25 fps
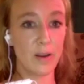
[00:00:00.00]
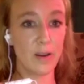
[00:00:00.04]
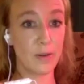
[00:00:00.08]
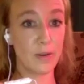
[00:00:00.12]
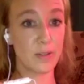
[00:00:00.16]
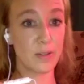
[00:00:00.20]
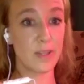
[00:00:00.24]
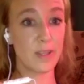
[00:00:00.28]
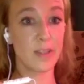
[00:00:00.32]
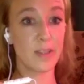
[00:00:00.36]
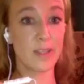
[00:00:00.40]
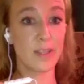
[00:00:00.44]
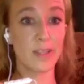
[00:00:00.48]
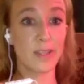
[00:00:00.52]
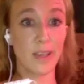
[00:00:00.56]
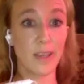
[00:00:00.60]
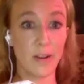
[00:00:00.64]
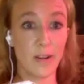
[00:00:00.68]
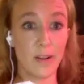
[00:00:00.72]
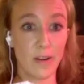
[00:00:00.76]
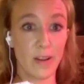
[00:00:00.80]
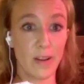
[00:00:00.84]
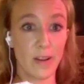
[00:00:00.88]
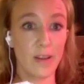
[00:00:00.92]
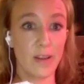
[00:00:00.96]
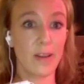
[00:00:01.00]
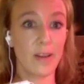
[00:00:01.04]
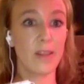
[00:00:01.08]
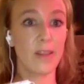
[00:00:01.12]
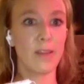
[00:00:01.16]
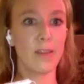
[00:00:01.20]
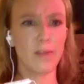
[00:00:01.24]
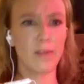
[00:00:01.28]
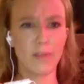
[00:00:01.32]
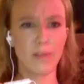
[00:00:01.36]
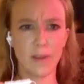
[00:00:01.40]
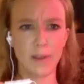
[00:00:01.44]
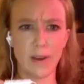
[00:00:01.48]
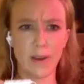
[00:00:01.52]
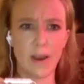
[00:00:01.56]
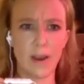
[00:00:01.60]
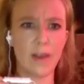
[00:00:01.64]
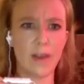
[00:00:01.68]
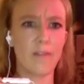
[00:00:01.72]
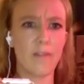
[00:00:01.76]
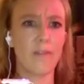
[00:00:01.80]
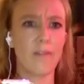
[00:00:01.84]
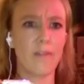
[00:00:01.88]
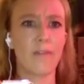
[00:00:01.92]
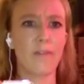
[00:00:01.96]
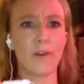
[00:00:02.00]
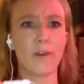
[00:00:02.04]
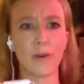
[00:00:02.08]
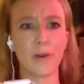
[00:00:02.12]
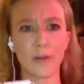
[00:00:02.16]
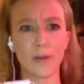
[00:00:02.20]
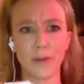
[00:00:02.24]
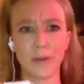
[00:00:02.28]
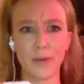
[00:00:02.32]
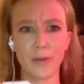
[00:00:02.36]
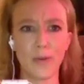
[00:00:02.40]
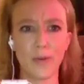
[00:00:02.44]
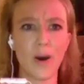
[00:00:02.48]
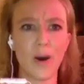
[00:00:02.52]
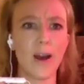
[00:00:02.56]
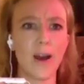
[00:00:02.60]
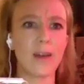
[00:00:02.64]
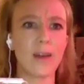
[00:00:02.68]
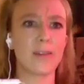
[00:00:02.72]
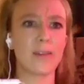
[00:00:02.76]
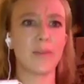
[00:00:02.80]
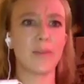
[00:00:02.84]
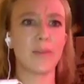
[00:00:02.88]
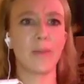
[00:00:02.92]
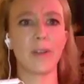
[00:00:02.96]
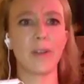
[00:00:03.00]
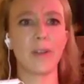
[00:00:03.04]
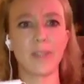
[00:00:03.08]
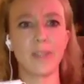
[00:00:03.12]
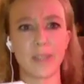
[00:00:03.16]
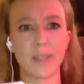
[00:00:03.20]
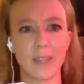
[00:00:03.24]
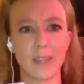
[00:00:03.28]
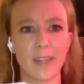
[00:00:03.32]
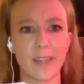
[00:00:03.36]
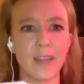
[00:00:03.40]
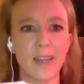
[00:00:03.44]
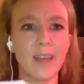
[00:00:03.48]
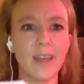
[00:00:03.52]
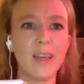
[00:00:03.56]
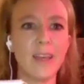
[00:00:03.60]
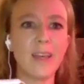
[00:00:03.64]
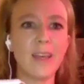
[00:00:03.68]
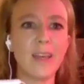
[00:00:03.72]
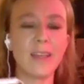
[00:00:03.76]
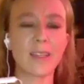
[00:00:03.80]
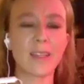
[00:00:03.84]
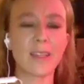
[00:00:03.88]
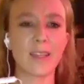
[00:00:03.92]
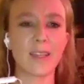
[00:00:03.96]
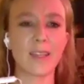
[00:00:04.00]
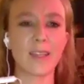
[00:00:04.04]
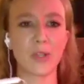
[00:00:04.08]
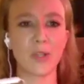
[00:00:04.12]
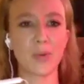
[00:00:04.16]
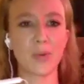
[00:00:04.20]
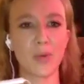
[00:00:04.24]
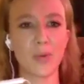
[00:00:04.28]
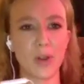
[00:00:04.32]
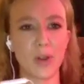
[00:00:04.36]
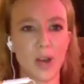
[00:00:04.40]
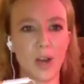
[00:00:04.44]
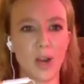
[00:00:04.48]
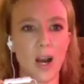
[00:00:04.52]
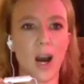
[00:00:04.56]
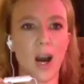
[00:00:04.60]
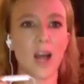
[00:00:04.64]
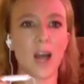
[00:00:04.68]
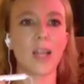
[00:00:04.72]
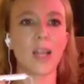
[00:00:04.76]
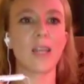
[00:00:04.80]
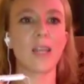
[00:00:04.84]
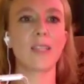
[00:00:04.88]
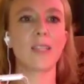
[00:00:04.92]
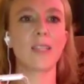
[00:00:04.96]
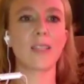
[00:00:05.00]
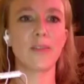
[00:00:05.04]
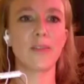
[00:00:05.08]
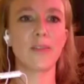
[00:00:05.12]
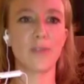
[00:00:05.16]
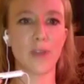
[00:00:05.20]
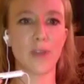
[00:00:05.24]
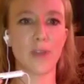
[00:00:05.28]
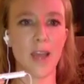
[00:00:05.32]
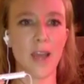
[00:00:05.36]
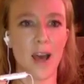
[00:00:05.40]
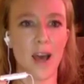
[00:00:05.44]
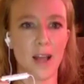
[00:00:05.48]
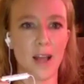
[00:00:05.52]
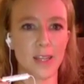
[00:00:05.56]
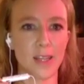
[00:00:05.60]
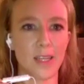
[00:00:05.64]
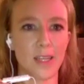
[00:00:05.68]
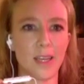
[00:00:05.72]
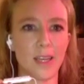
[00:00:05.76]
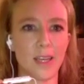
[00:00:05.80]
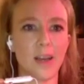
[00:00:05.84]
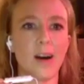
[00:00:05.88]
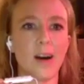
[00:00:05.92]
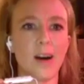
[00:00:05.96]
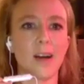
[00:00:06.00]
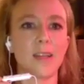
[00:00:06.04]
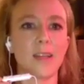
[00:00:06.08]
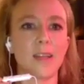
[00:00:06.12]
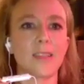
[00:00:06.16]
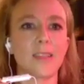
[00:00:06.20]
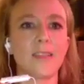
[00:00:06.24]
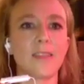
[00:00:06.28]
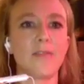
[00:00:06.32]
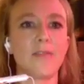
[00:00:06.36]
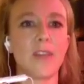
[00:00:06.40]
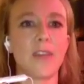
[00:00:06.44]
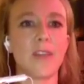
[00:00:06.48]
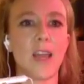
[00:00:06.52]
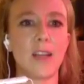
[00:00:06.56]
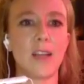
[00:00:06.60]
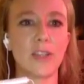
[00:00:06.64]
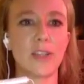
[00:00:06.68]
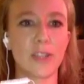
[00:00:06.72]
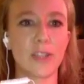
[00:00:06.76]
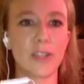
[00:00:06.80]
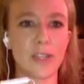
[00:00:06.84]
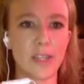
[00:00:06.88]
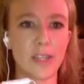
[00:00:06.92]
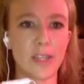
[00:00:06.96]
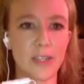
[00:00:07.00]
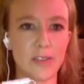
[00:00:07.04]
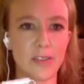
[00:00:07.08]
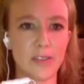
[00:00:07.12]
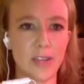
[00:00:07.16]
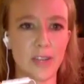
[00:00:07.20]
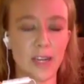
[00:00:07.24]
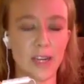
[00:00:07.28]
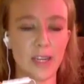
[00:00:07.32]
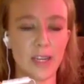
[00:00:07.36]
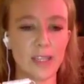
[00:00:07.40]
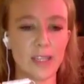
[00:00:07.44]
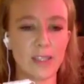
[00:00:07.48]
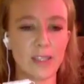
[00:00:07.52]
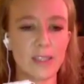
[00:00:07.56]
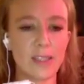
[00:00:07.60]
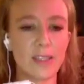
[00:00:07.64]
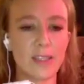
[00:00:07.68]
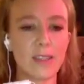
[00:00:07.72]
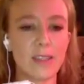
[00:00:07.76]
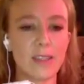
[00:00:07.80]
Eros and the sacred, and the kind of fertile, wild, abundant, sensual goddess of reality, goddess of nature, right?